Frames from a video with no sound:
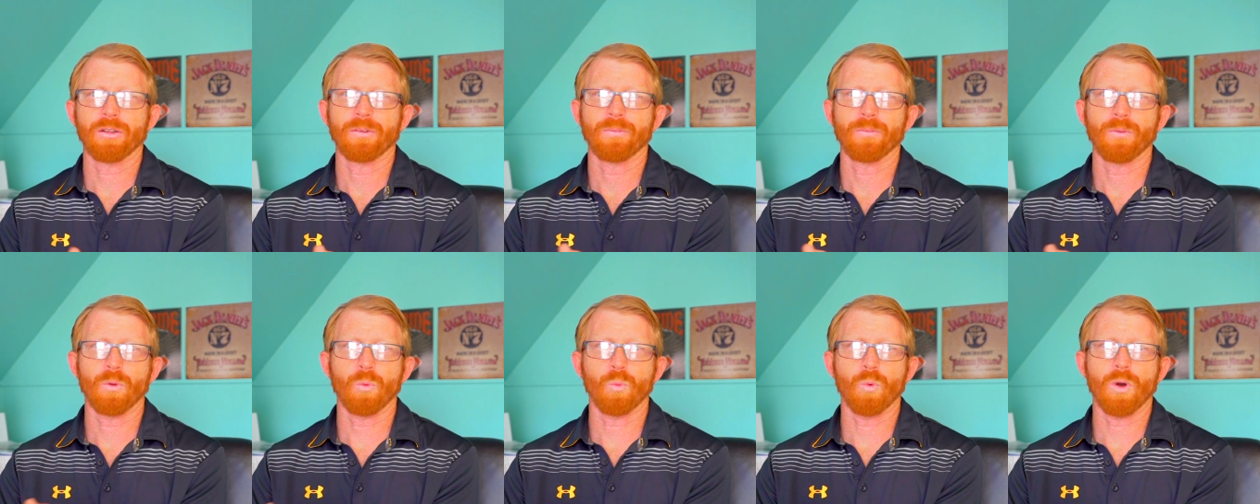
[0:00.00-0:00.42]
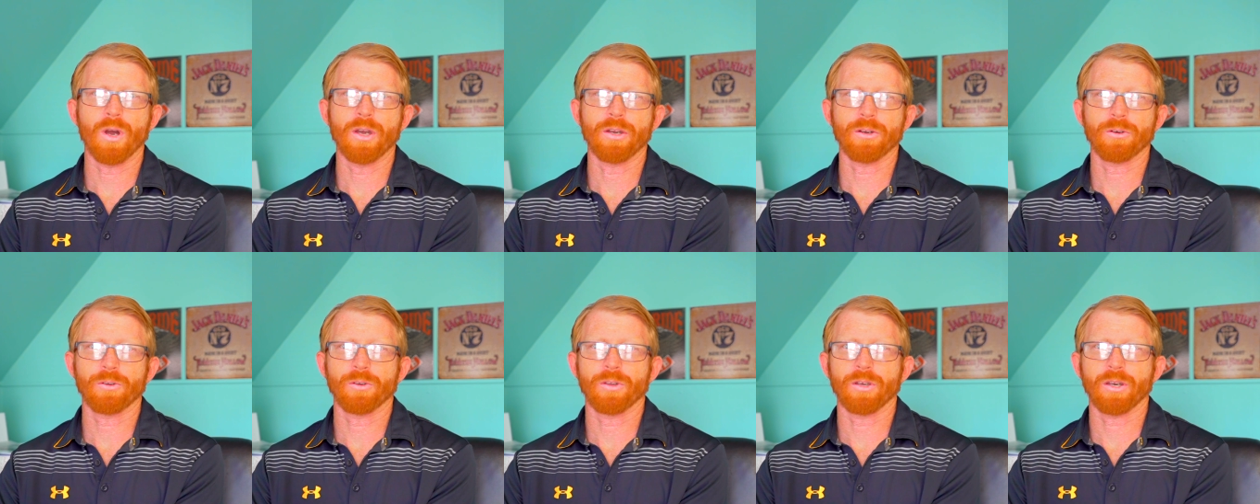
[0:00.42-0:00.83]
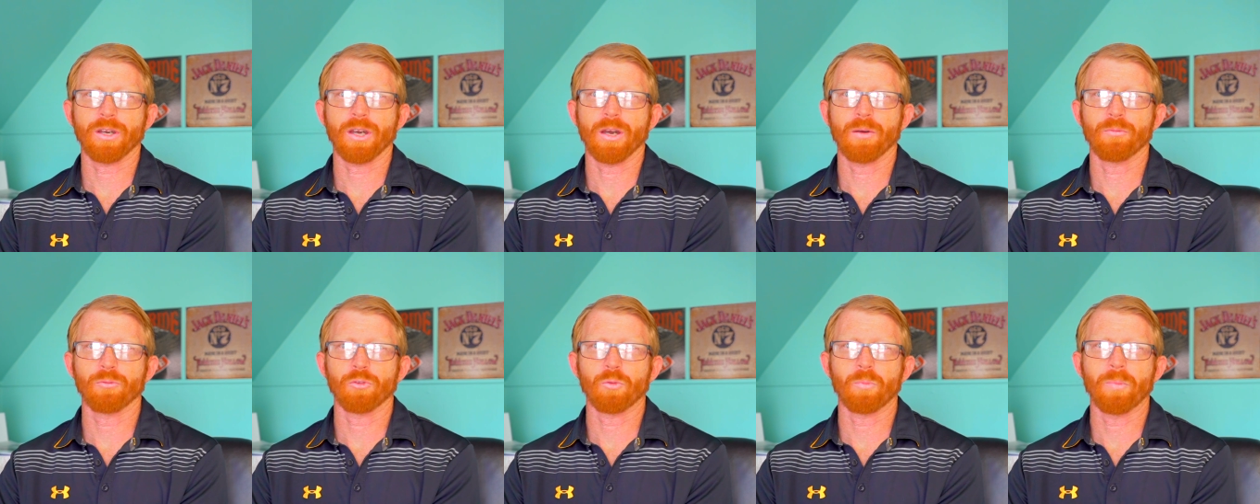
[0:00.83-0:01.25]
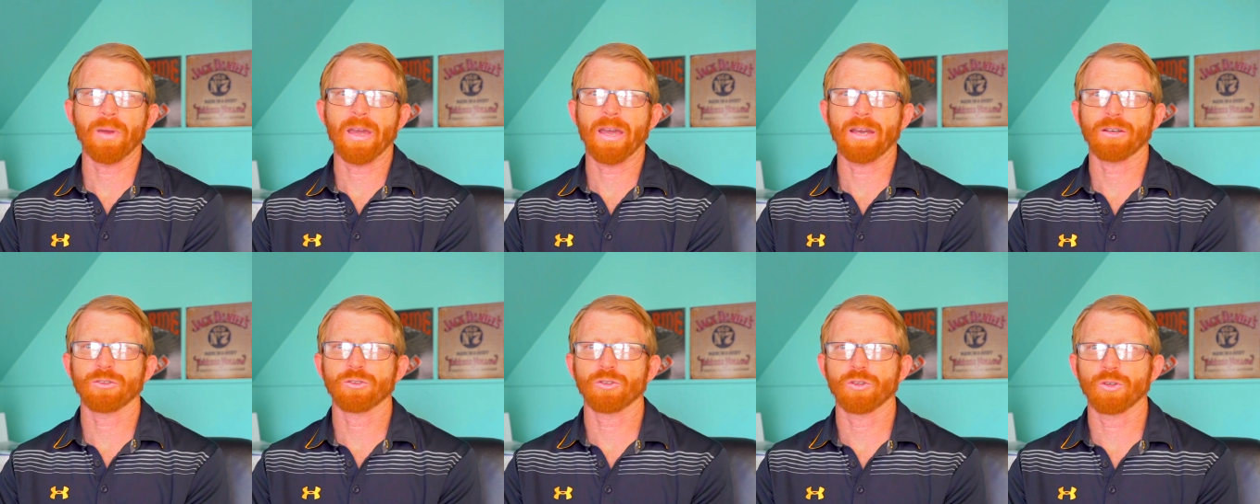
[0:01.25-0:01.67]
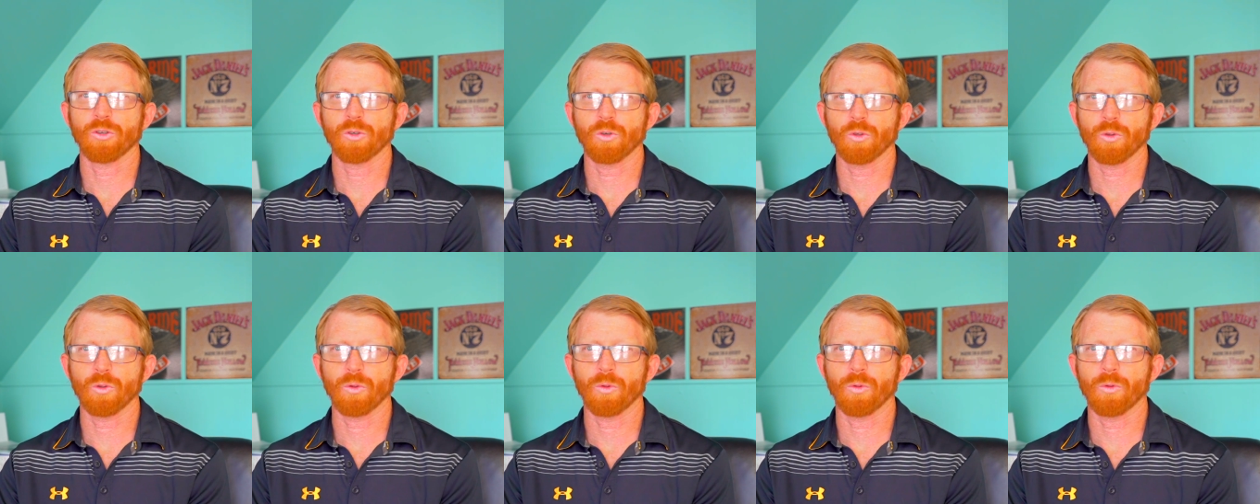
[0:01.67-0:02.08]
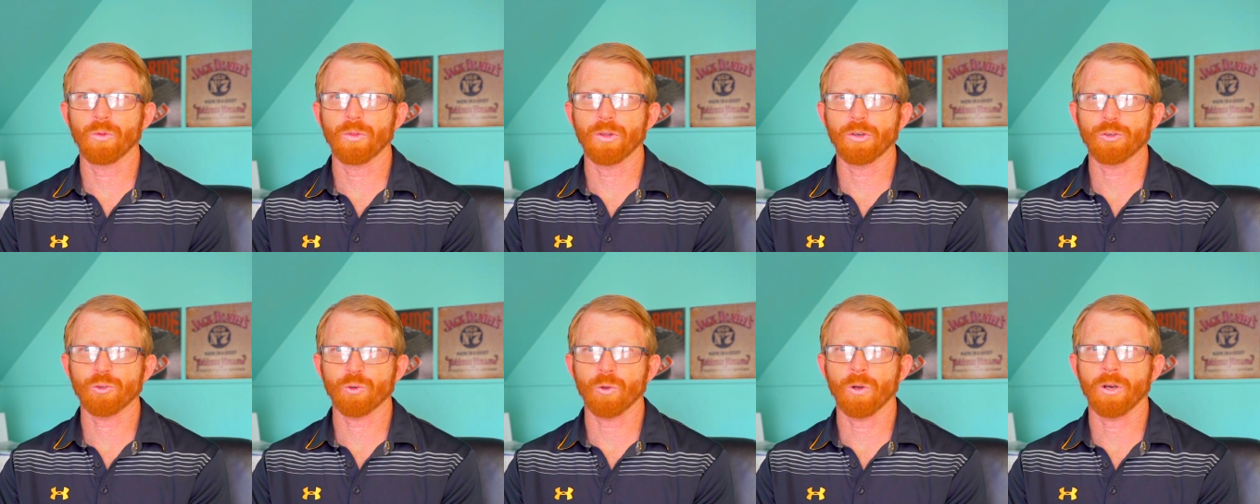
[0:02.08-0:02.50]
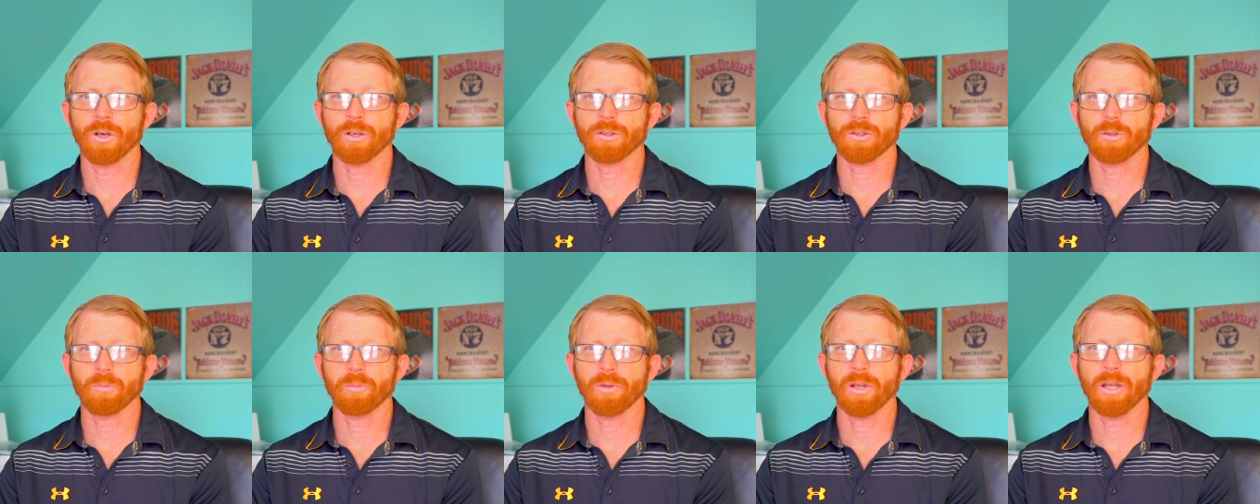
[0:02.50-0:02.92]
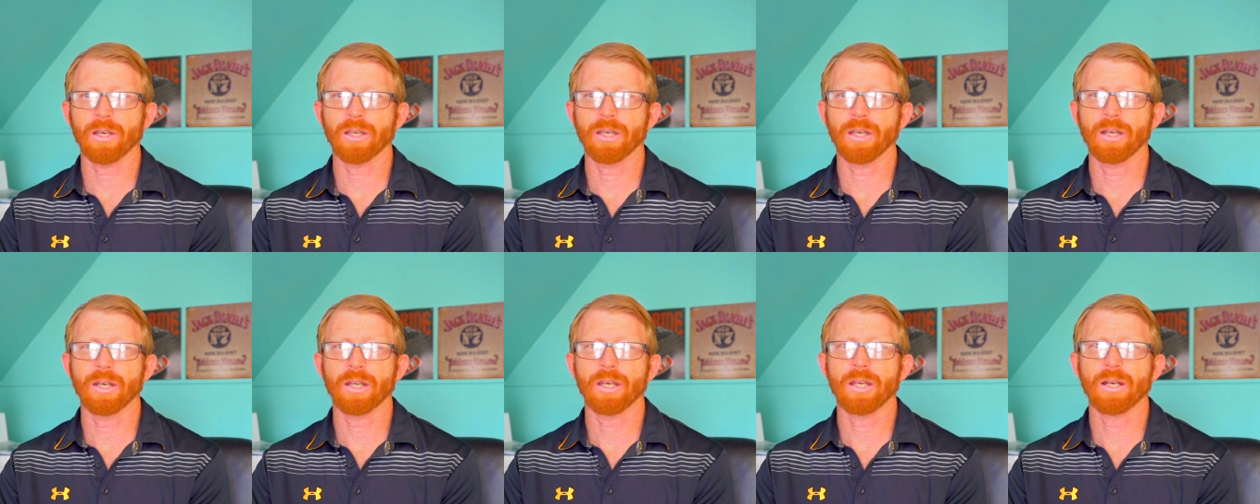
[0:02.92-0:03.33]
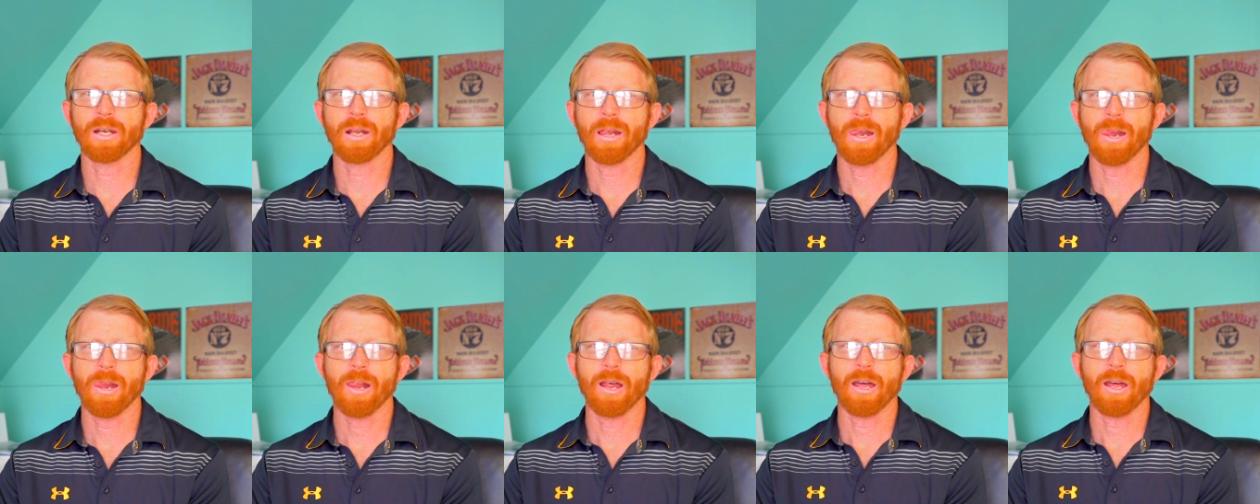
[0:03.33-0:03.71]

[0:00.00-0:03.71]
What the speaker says: the wire that comes back to the trunk to plug it in.